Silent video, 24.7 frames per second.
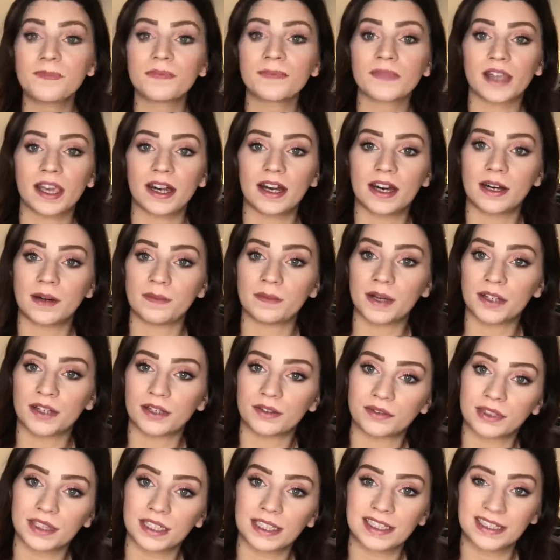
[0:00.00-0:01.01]
And it
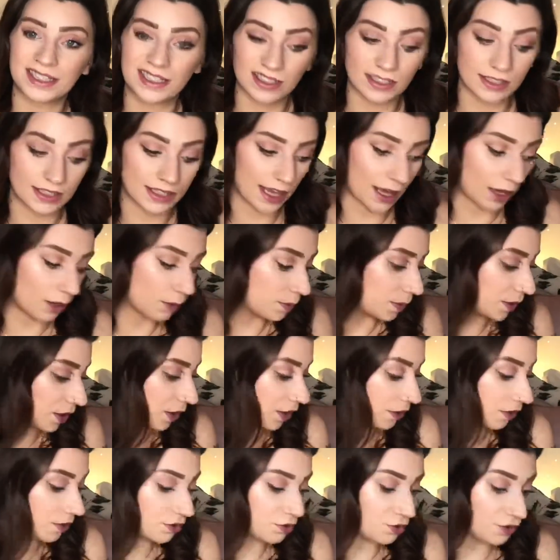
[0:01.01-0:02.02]
really does help you
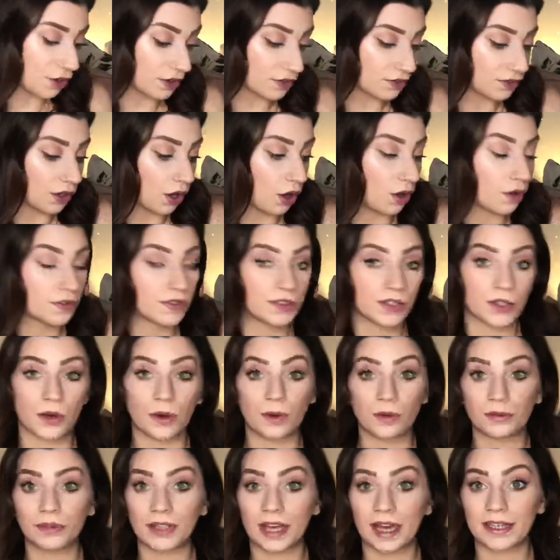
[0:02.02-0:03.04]
drift off, so
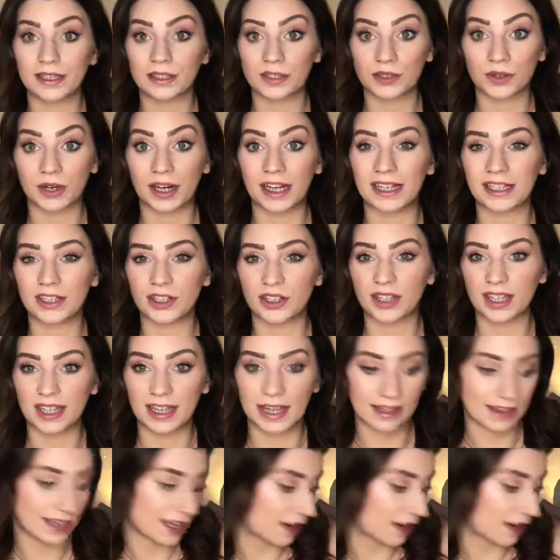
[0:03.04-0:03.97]
that is great, and you can get that